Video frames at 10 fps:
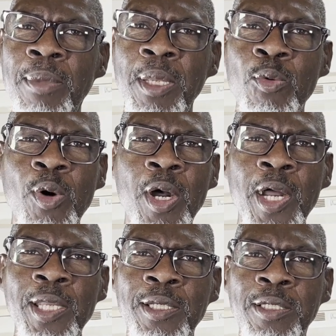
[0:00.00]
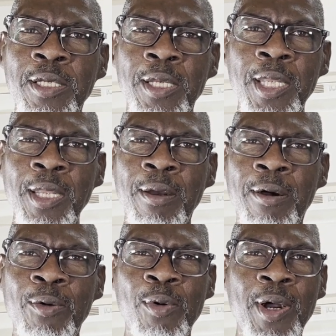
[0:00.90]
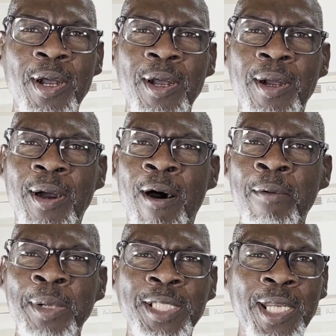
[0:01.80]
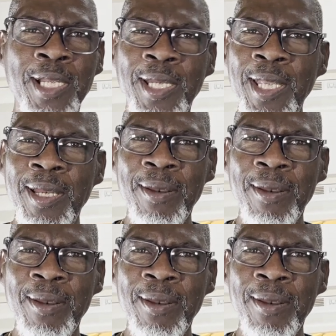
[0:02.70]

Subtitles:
me what I should eat or how much I could eat?